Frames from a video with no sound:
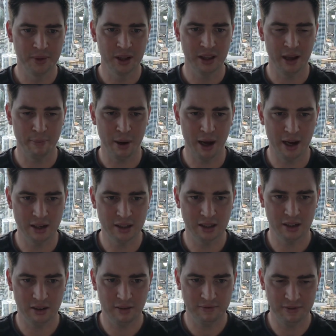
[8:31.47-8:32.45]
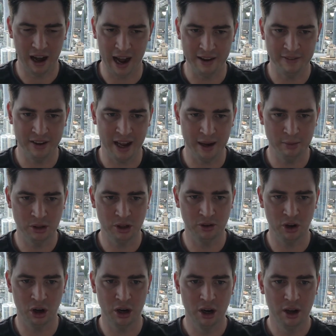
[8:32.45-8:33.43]
Their past 5 games, you
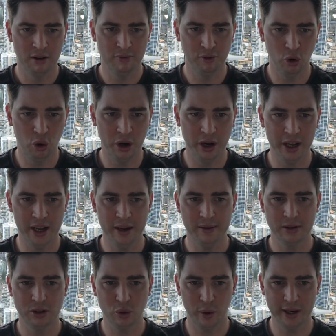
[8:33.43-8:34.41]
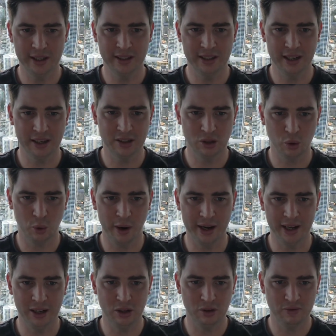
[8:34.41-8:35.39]
got 40, 26,
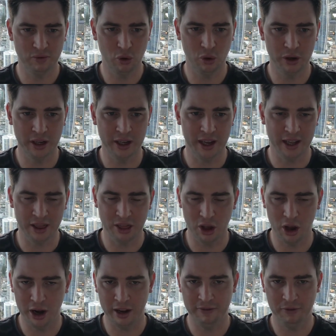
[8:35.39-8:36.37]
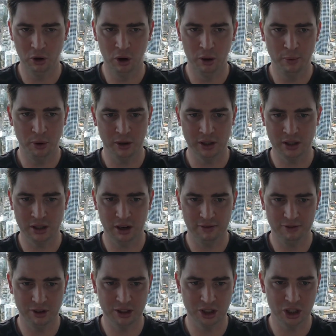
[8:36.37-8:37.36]
20, 40, and 34 points
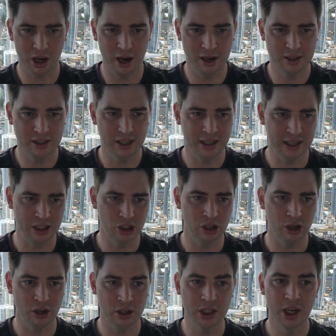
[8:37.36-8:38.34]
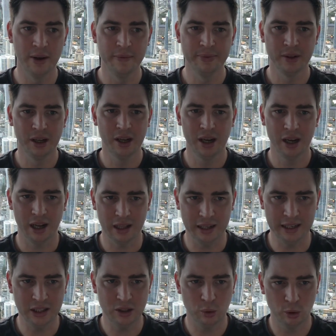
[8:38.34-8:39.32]
for the Sharks in each of those. I
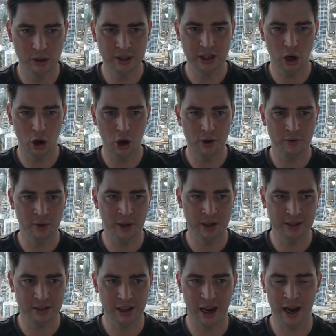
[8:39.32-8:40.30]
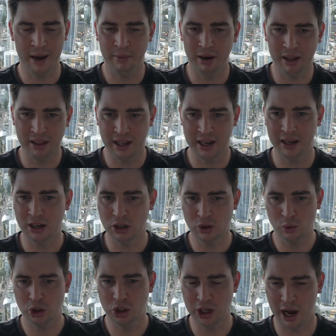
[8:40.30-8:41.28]
lean towards the over in this game, and I think
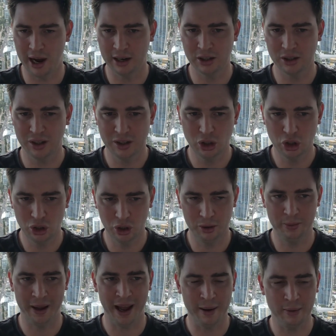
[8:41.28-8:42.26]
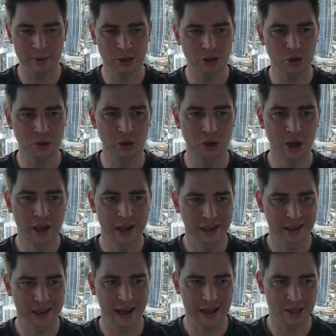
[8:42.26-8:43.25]
Sharks should be able to
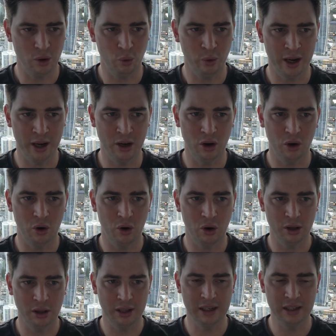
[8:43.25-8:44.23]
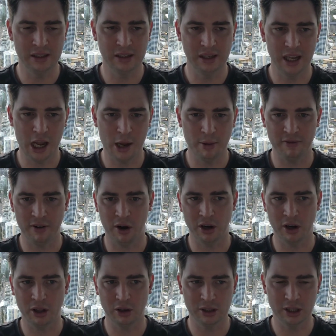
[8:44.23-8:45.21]
get the win or at least keep it very
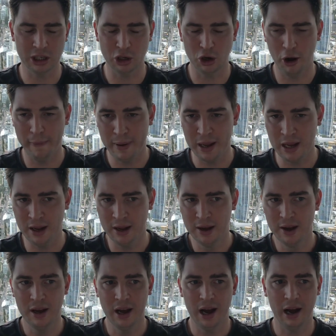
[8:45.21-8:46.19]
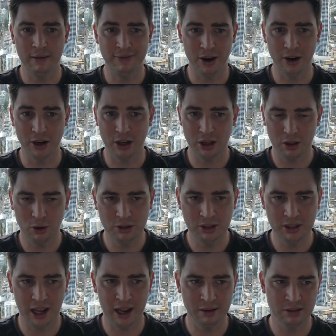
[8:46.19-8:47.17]
close. It could be a very close
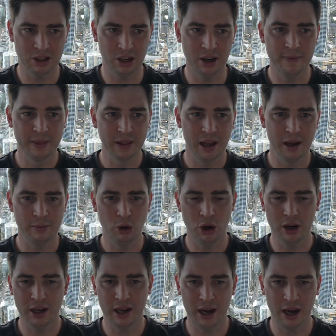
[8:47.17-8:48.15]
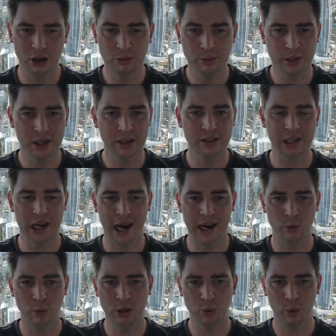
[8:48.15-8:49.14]
game, so I'm not 100%
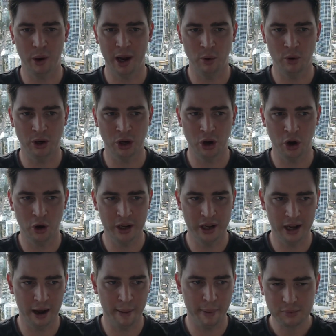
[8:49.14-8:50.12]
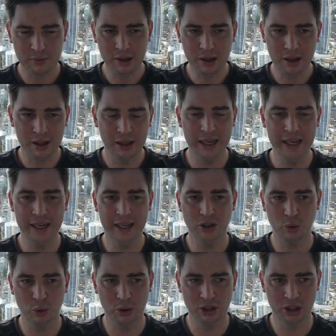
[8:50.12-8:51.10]
decided which way I want to go here, but leaning
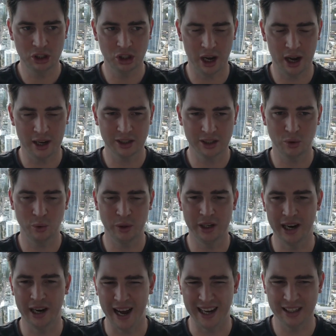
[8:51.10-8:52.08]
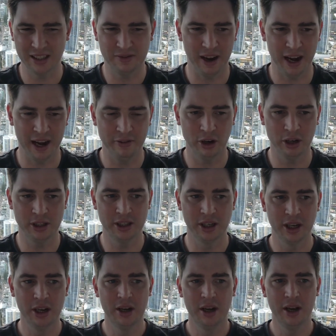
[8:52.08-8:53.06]
towards the Sharks to win as favourites.
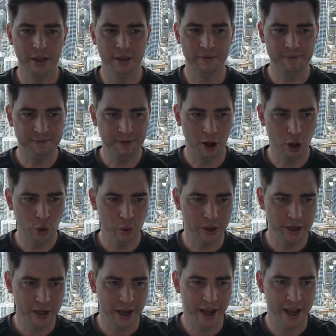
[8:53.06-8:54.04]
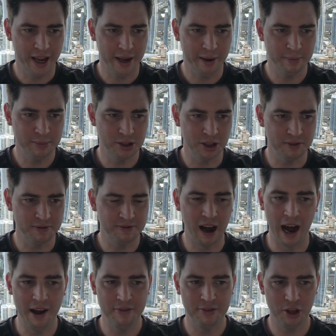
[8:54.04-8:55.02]
The following game, so the
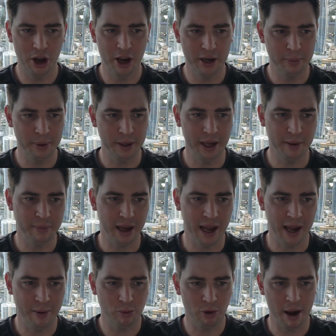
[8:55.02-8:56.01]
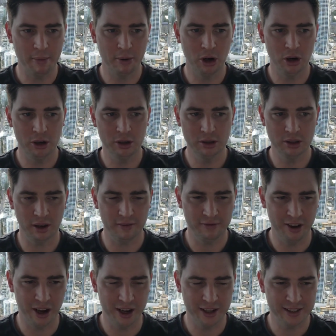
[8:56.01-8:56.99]
5:30 p.m. game, Rabbitohs
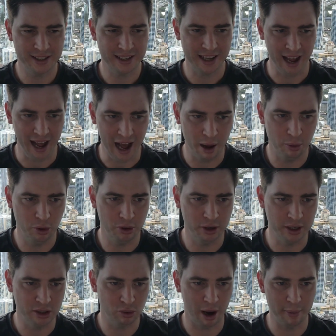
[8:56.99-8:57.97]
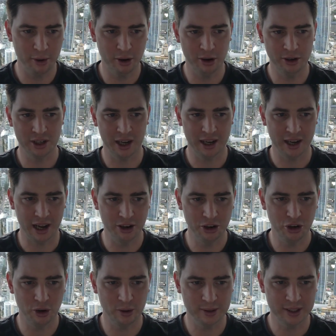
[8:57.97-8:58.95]
versus Cowboys. Rabbitohs
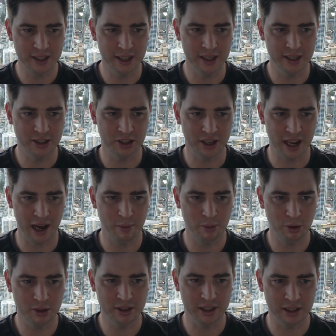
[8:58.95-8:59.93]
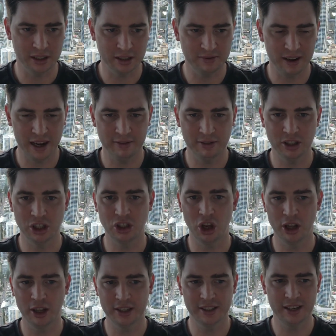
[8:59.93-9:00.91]
underdogs here, so Cowboys in as favourites,
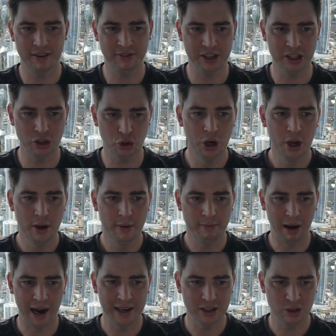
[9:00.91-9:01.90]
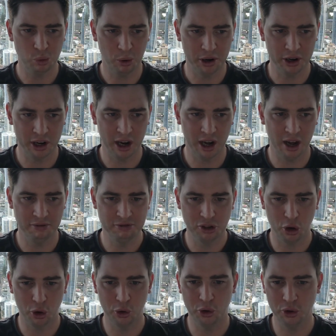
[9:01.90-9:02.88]
$1.72, minus 1.5.
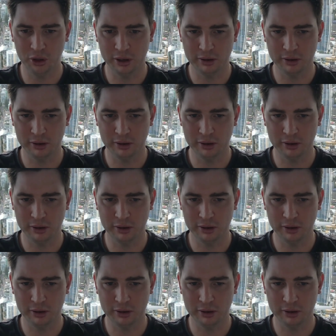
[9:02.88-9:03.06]
Total is